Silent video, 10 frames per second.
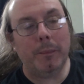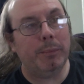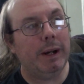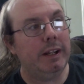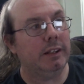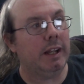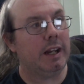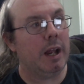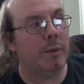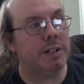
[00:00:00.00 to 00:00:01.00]
But,
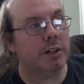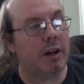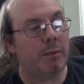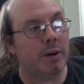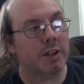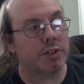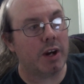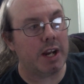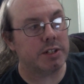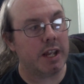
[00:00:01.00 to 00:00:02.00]
like, I went to grab one of the
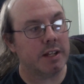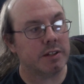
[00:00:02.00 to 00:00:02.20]
trash cans,